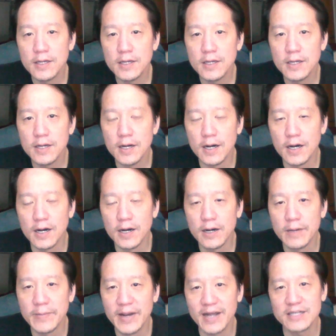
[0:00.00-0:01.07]

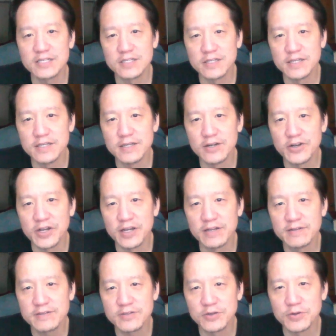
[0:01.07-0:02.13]
Actually, okay,
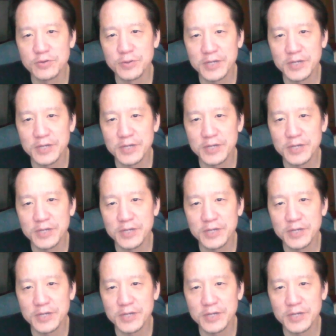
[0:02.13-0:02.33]
so